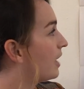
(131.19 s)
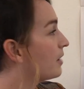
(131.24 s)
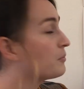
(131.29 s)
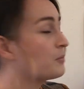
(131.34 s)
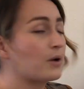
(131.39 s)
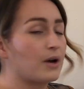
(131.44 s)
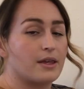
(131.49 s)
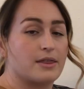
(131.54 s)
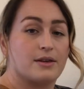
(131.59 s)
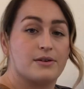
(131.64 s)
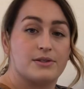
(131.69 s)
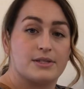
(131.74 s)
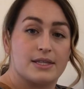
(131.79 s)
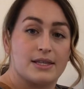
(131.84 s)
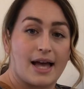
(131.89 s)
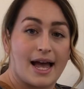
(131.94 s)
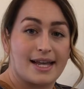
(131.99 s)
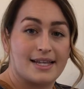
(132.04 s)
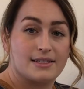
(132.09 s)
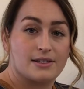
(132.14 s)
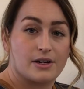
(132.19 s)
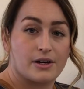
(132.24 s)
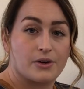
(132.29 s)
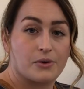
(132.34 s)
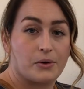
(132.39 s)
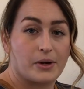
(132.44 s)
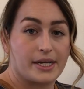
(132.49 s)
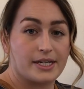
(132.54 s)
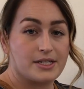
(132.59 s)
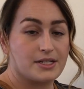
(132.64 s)
And where those lines are
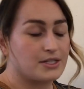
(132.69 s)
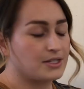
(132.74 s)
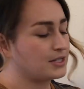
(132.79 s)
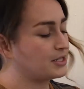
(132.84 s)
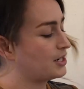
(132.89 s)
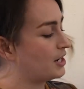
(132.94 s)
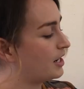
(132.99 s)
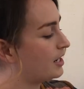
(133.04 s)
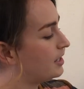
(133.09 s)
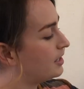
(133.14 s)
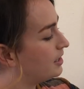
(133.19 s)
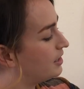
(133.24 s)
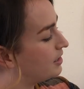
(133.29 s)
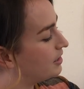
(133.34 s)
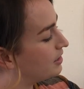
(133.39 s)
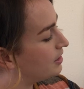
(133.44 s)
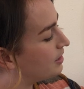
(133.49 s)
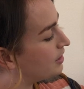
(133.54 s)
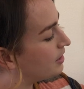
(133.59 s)
going to start